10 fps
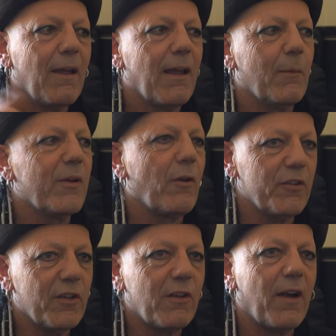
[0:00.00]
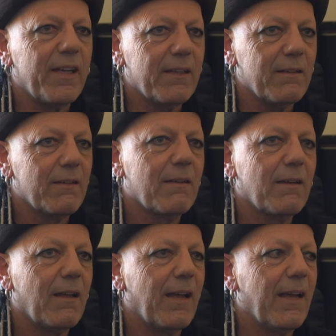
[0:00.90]
And we got a new guy in
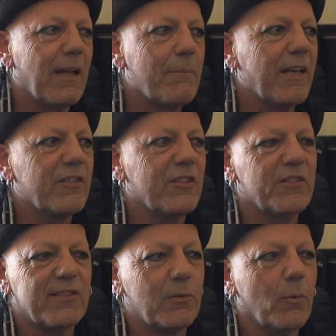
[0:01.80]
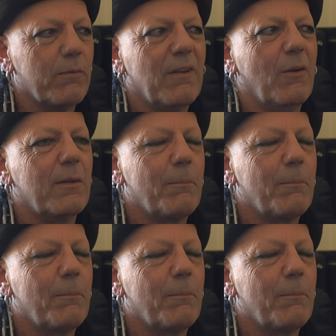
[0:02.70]
and our manager just thought, oh, the